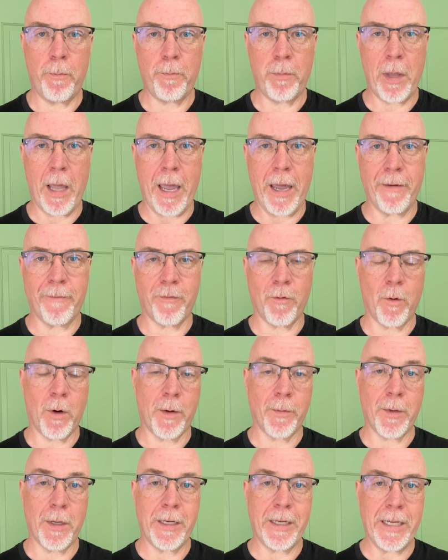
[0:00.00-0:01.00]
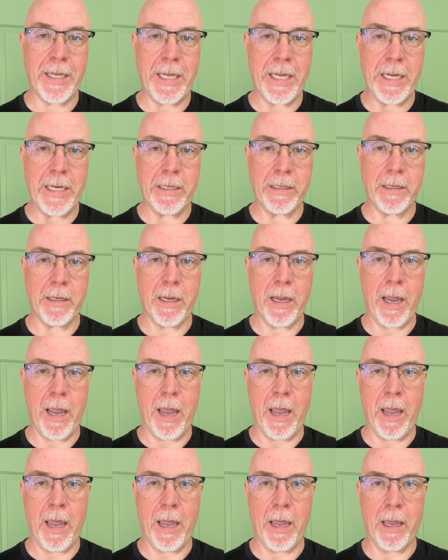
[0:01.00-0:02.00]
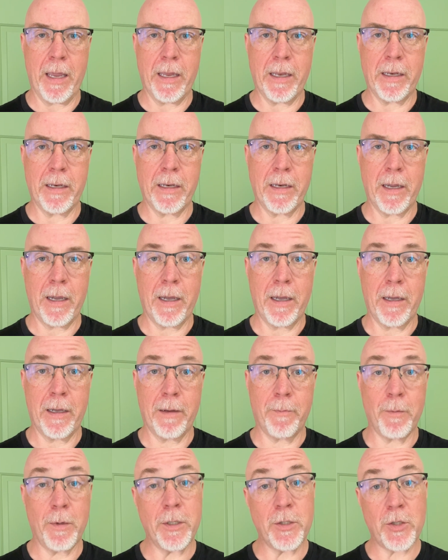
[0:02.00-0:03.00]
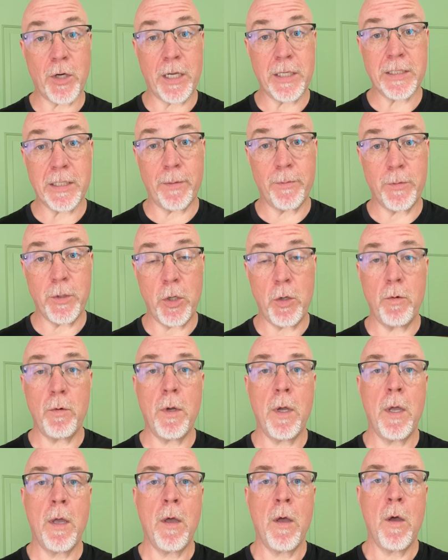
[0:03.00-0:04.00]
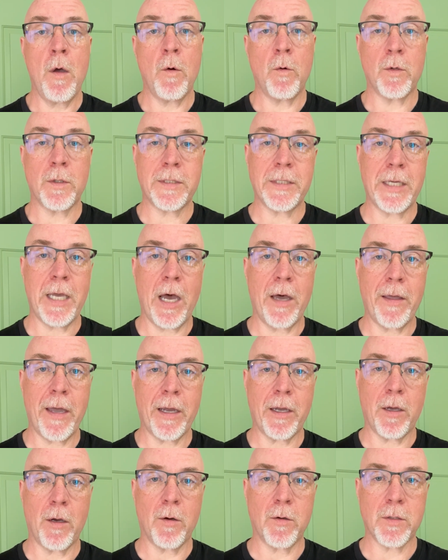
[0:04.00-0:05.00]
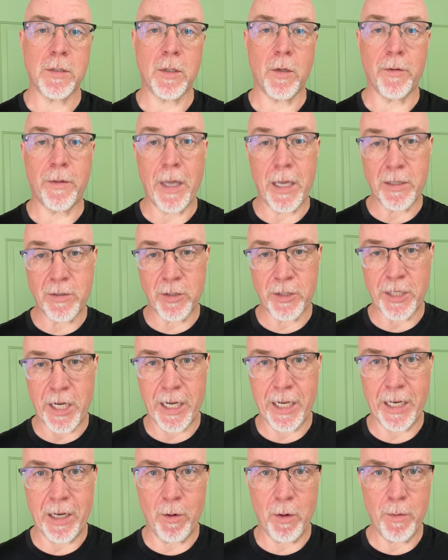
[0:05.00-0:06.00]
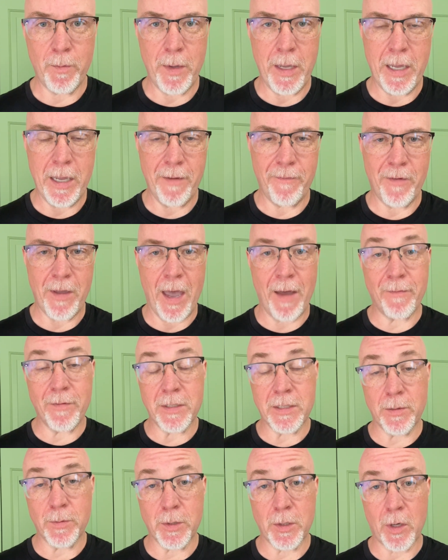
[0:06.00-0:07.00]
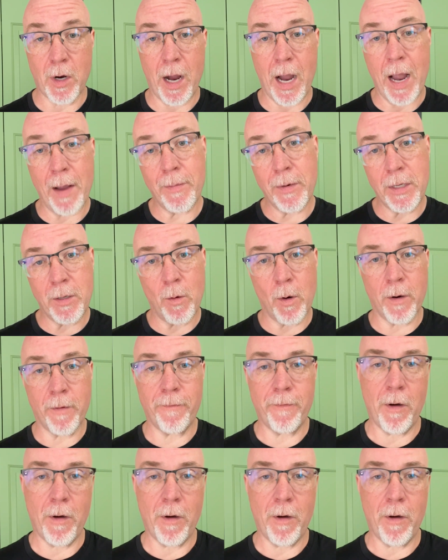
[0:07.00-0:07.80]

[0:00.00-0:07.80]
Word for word: plan for what I'm going to eat and uh, I'm going to try something new we'll see how that goes. So thanks for checking in with me. If you haven't subscribed and you want to